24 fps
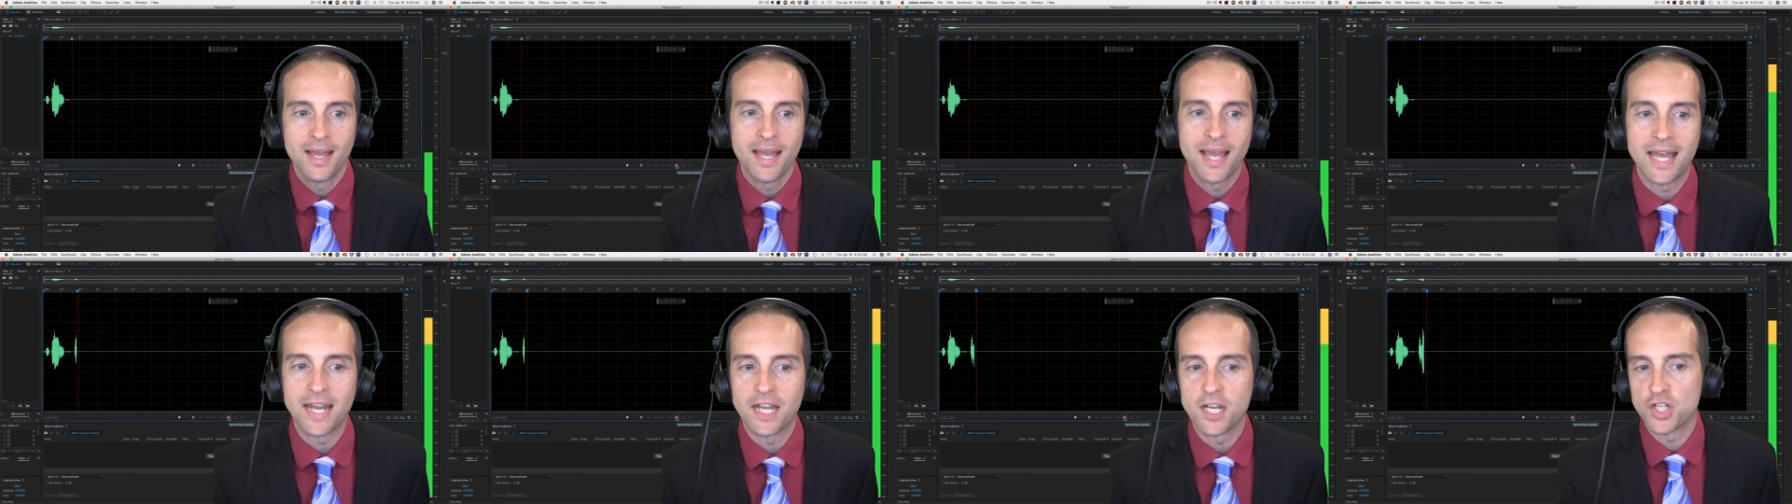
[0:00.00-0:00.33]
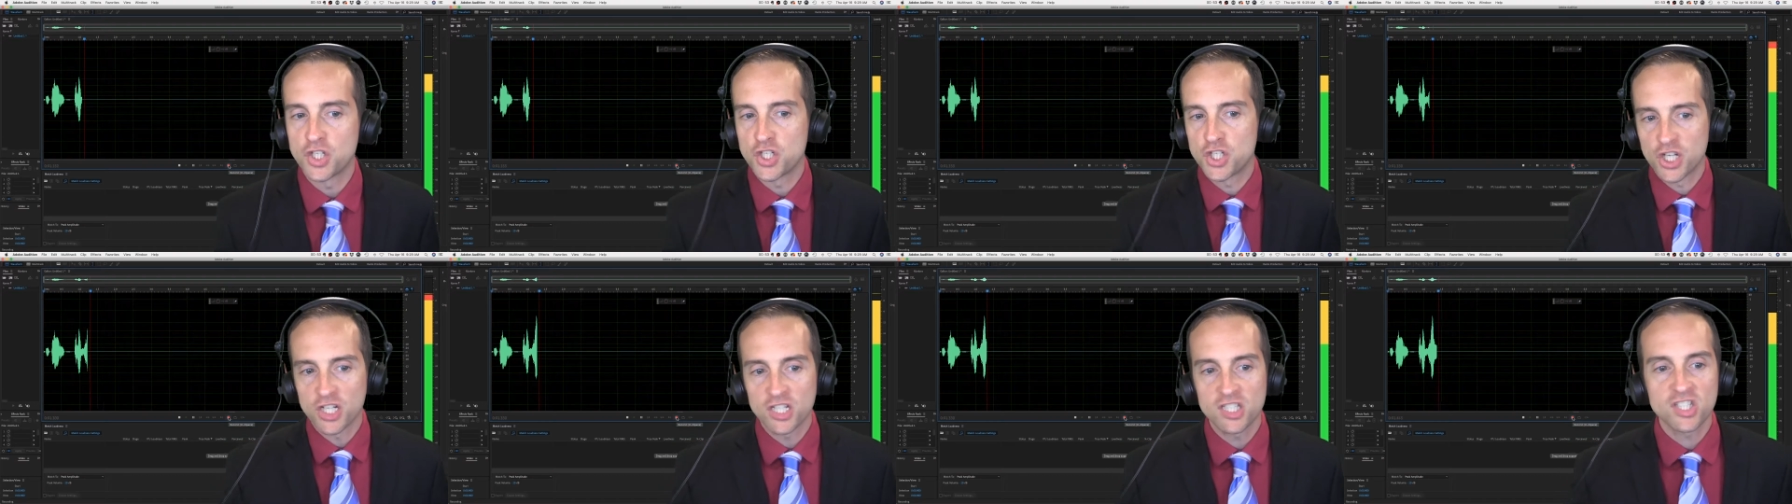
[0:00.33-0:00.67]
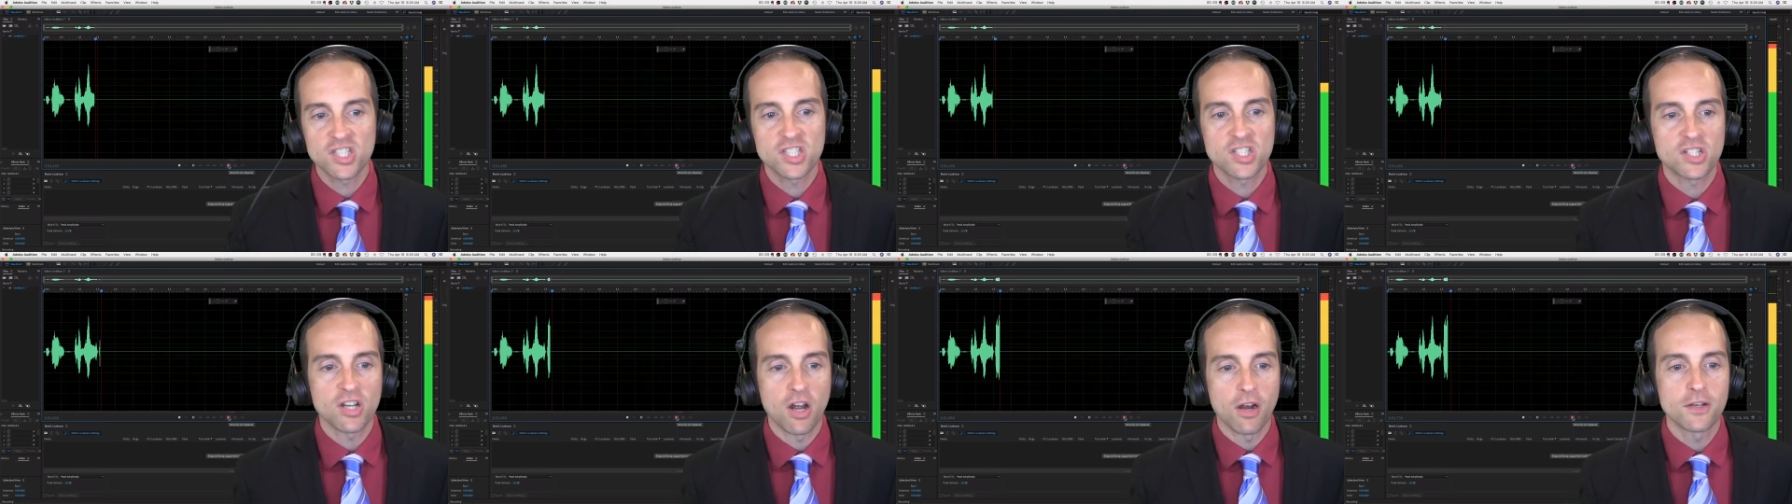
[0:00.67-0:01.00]
and it just
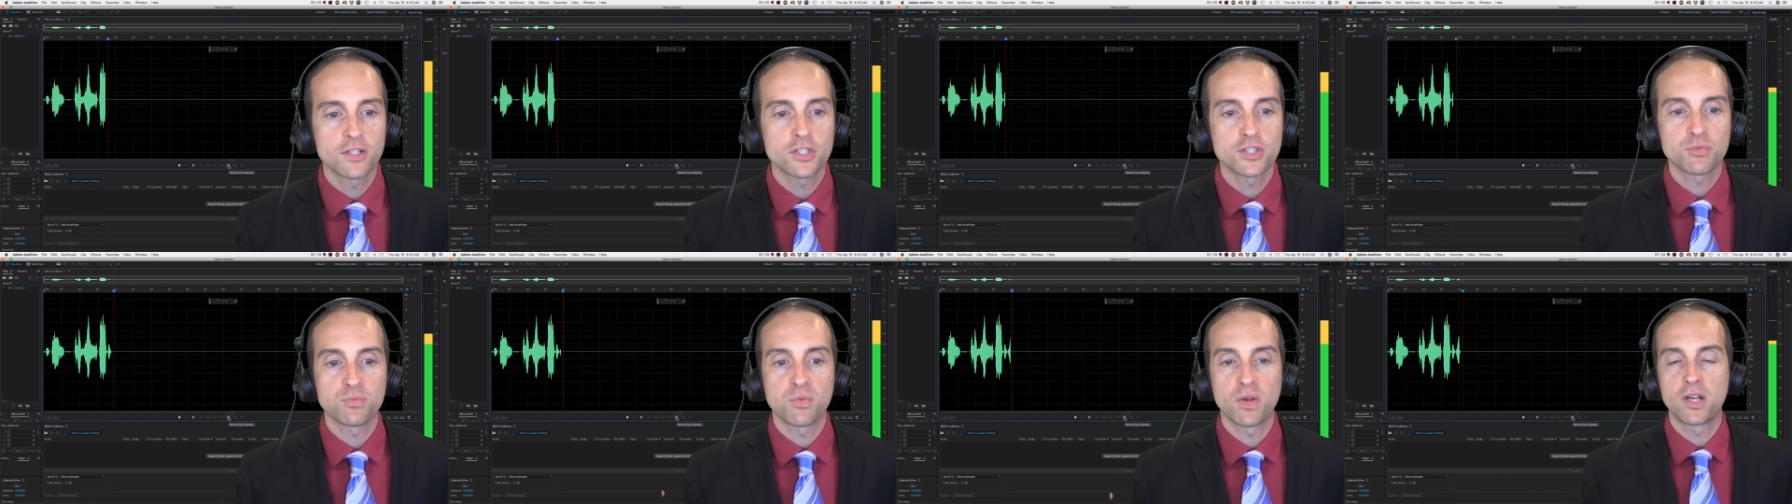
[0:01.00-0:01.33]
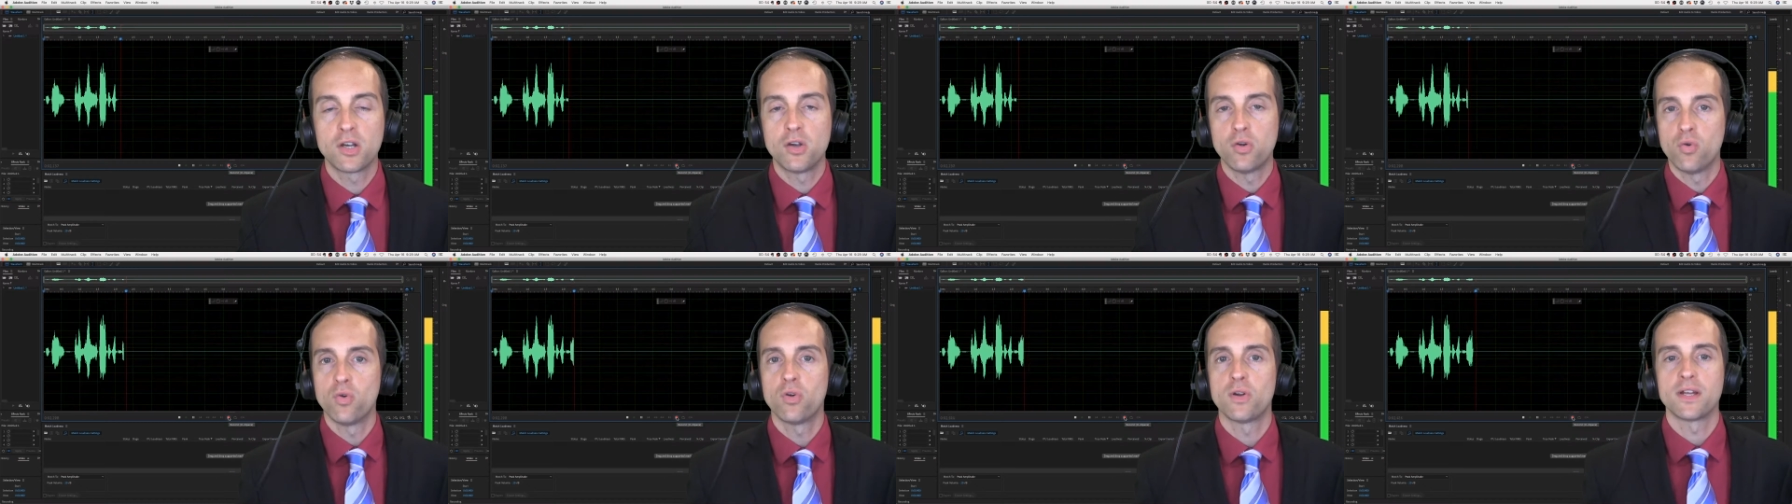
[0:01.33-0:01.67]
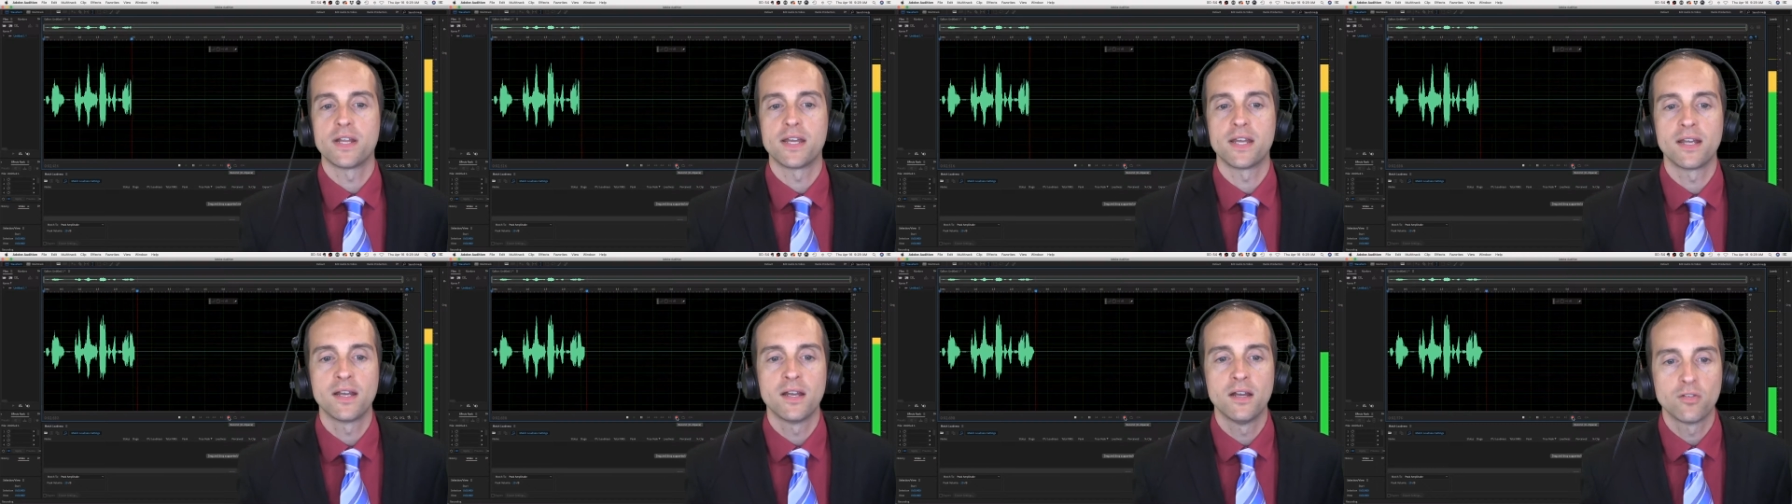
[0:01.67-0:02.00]
starts
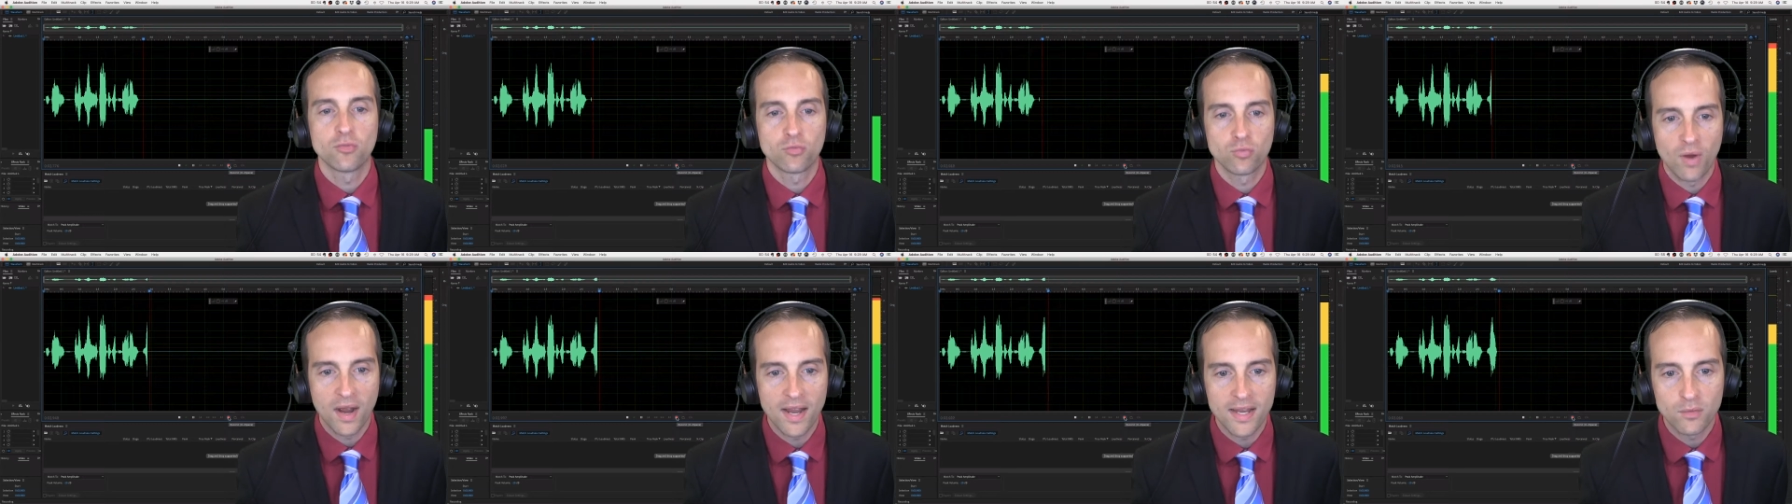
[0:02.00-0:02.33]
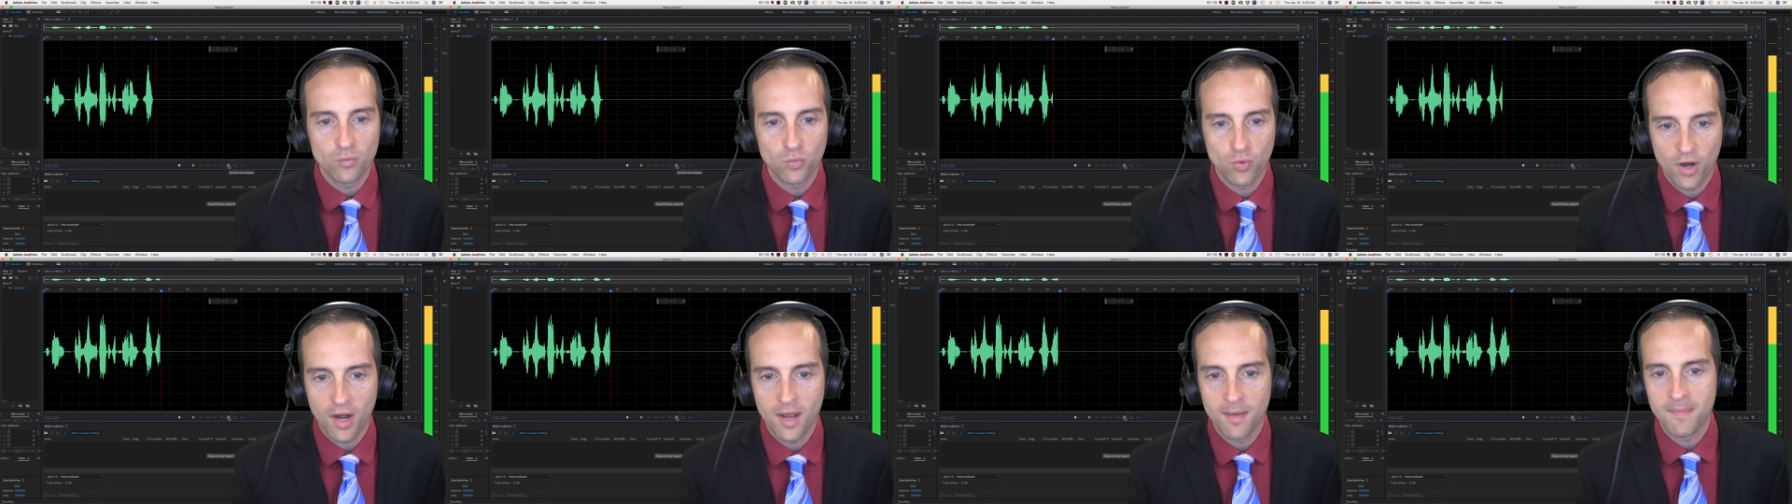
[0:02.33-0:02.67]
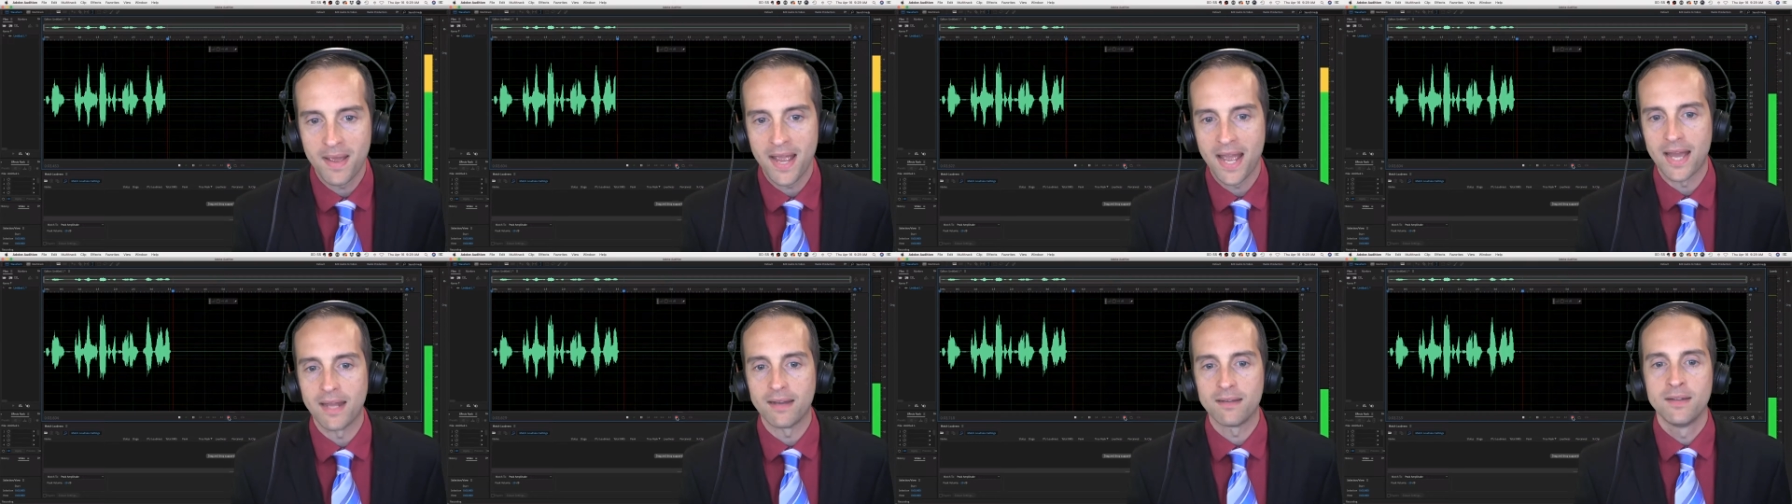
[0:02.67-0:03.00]
recording right where I'm
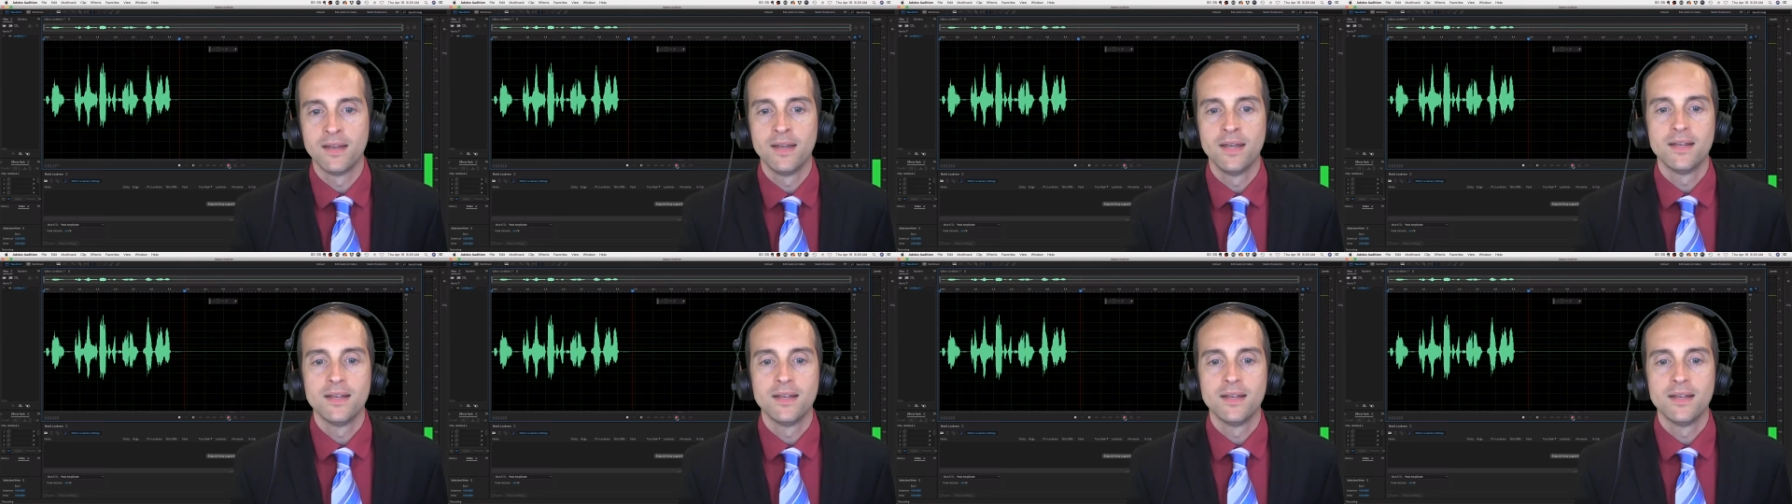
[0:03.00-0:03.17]
at.